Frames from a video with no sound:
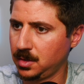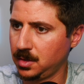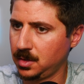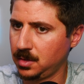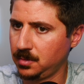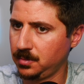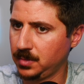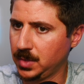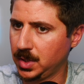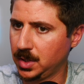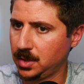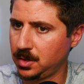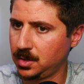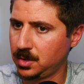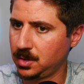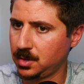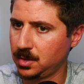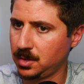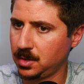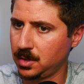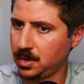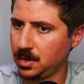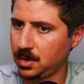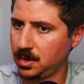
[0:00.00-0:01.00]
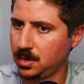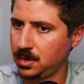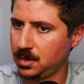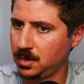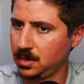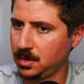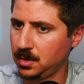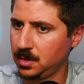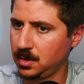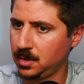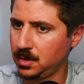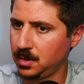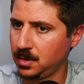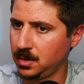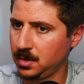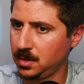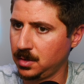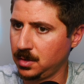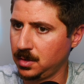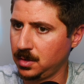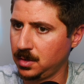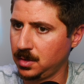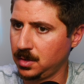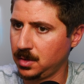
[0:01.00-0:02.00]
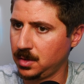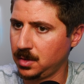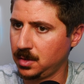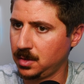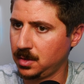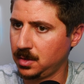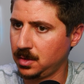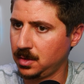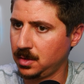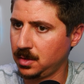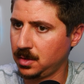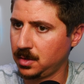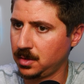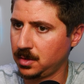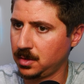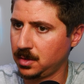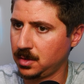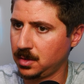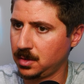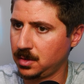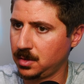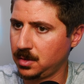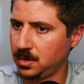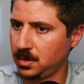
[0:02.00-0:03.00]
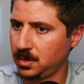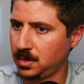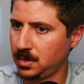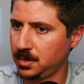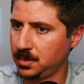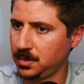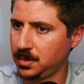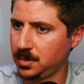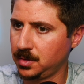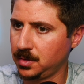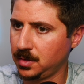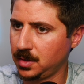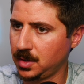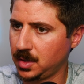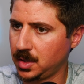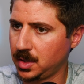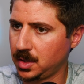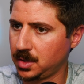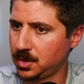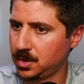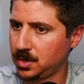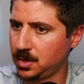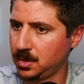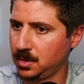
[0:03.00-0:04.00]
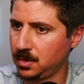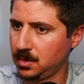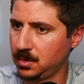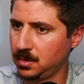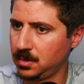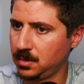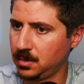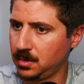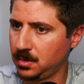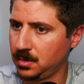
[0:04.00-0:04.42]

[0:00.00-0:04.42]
Make sure another call to action